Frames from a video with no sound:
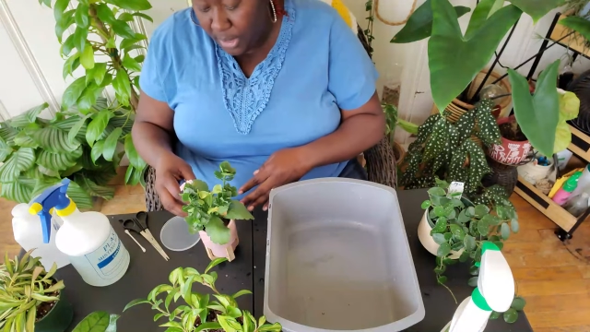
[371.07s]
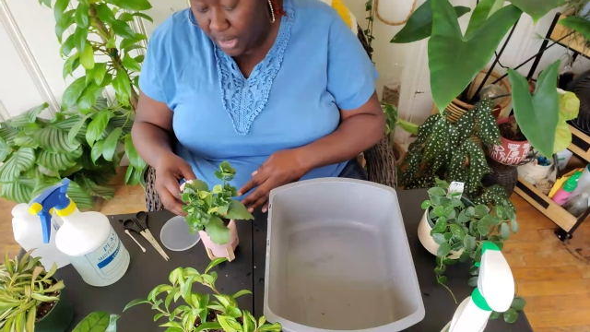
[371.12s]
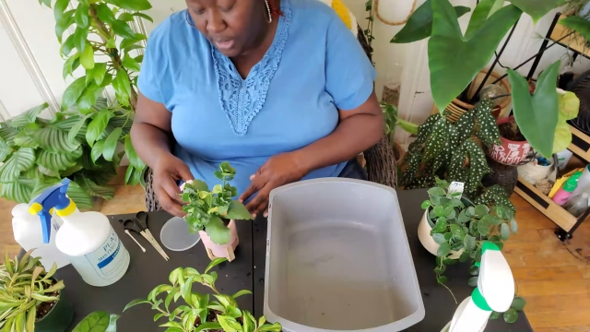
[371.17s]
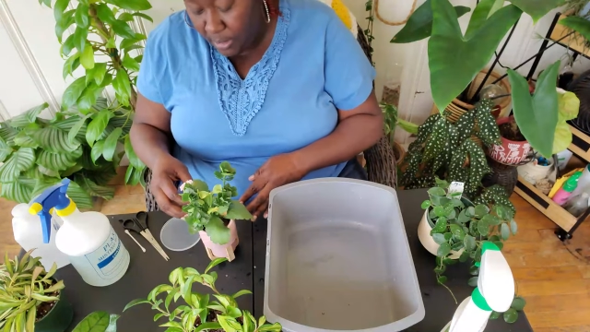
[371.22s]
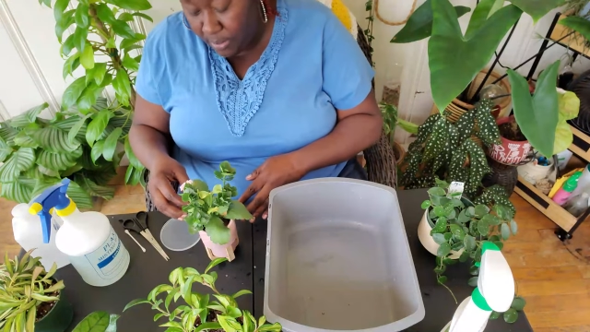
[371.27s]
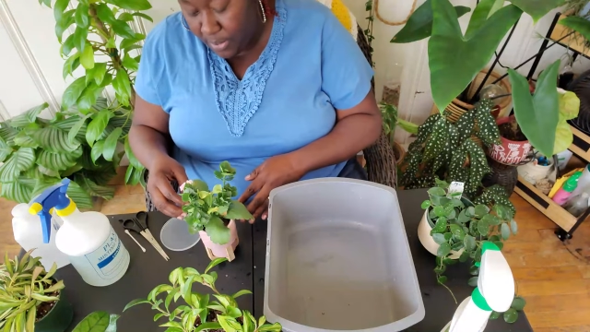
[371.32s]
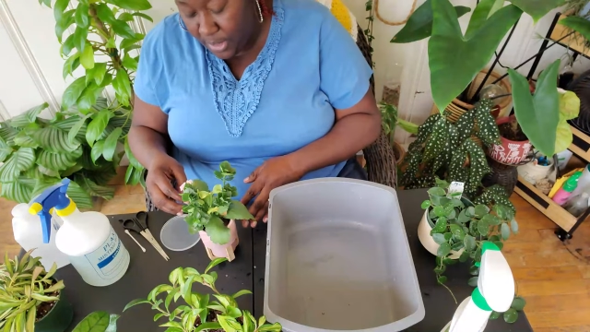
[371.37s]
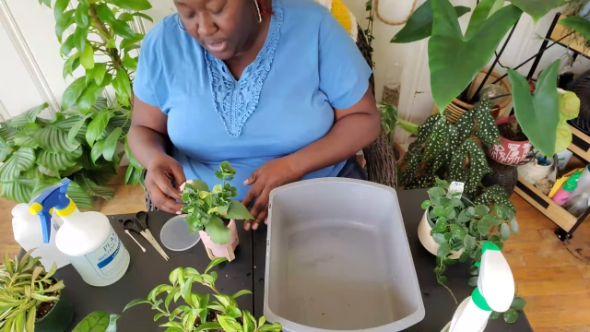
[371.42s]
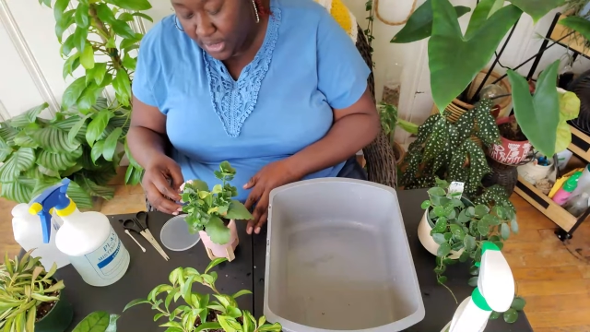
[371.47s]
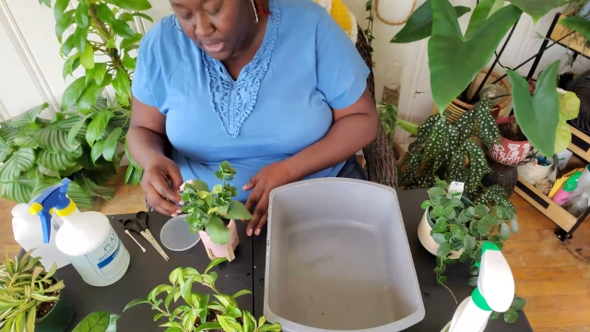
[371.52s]
may
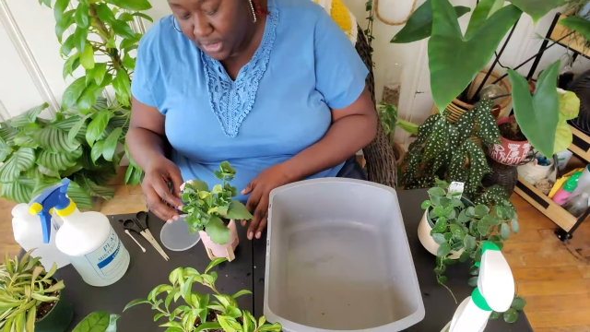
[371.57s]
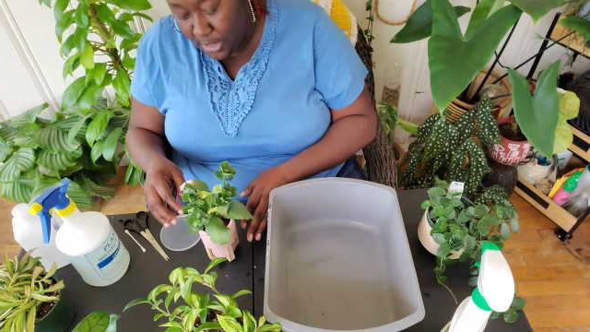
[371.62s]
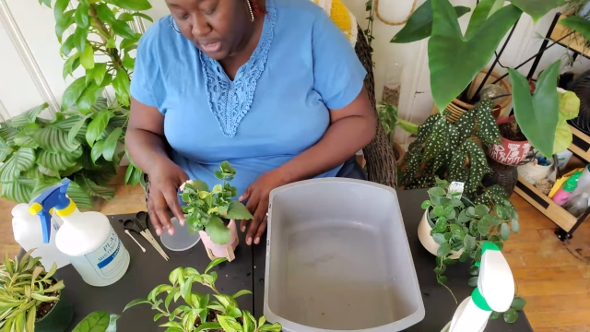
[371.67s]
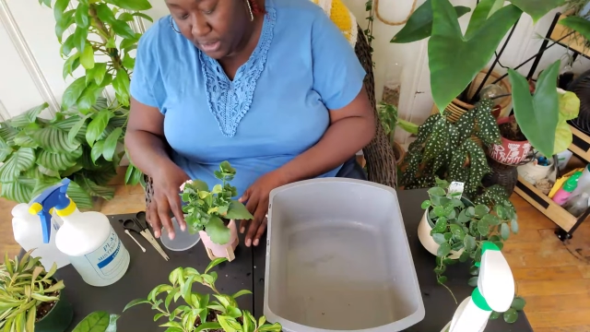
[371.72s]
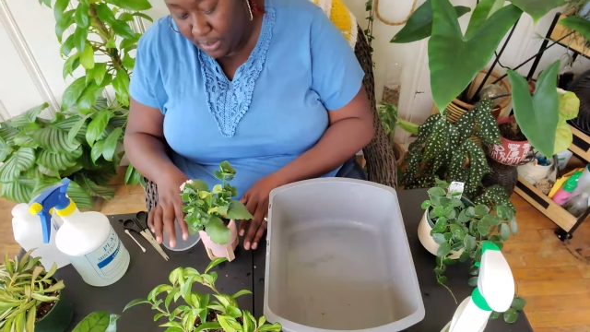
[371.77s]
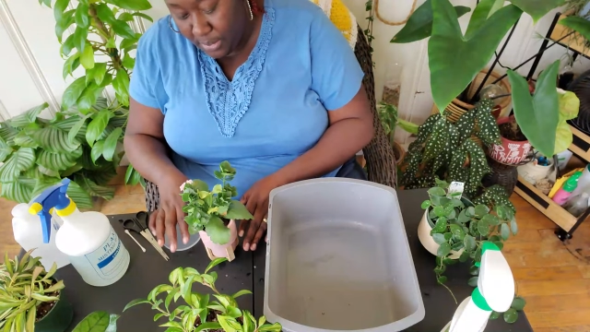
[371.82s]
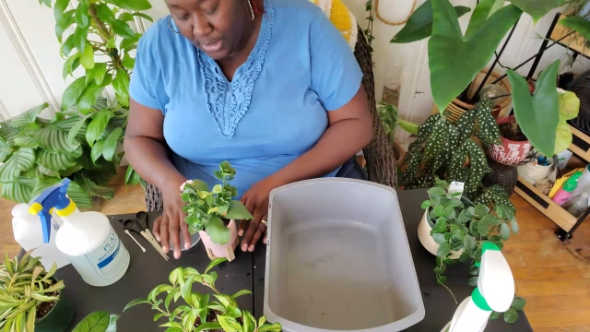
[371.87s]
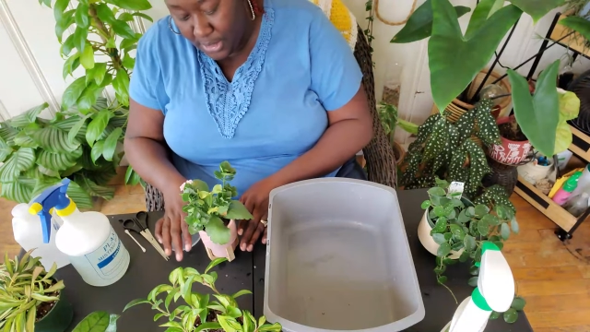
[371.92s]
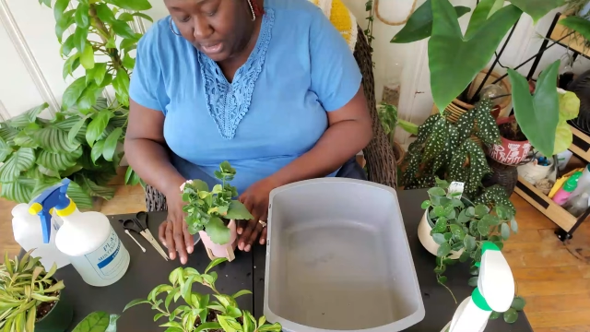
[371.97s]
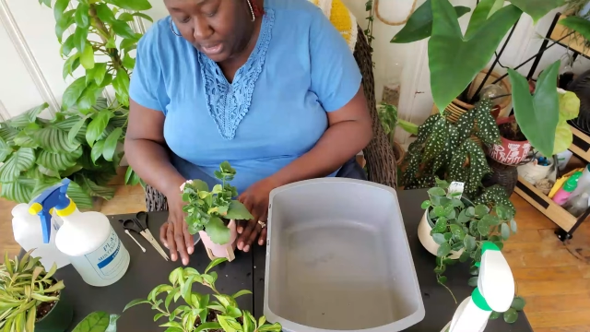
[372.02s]
have been
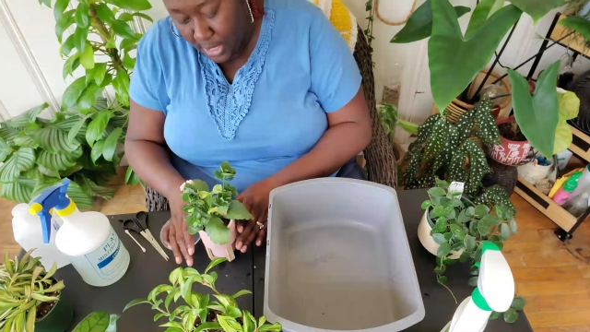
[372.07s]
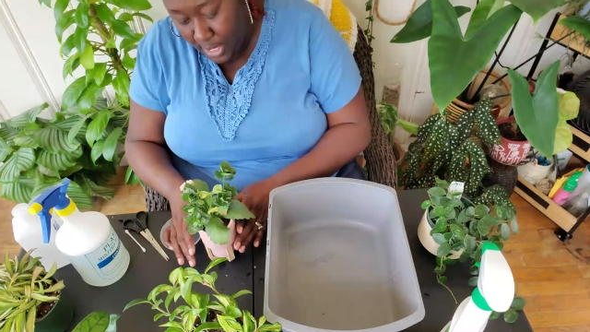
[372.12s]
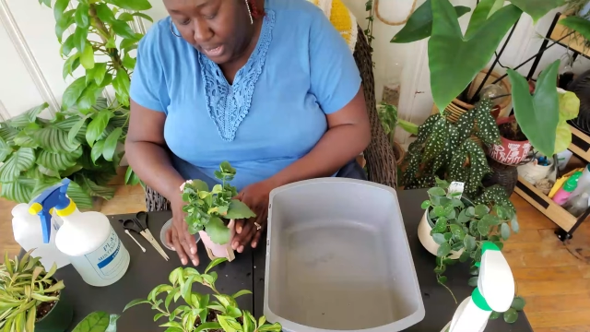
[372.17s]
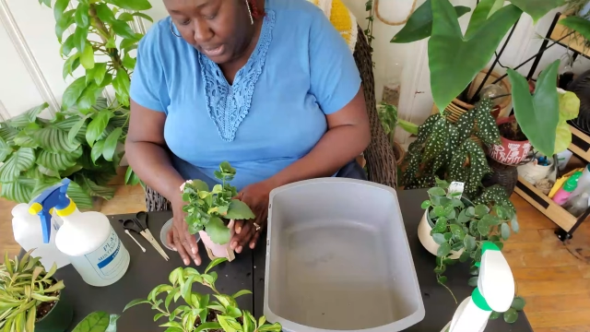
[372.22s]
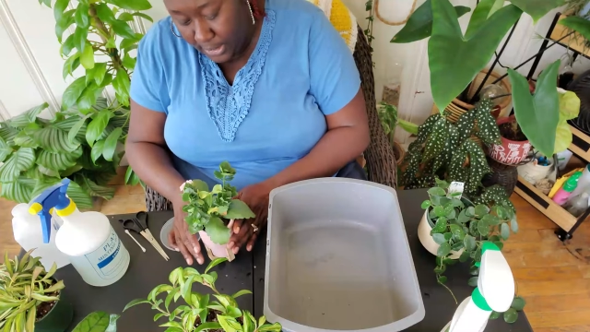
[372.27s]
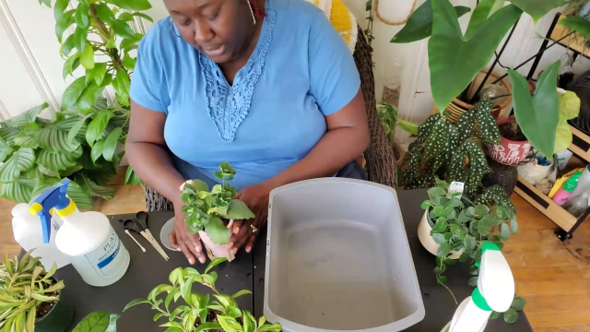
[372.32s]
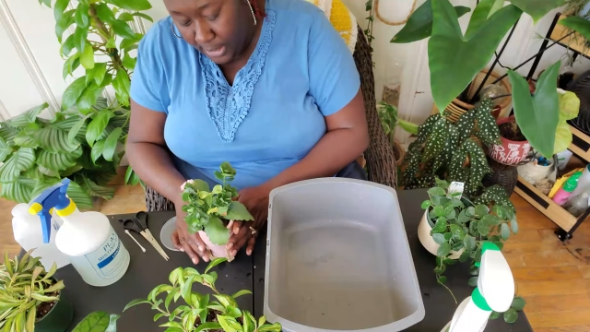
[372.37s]
sitting beside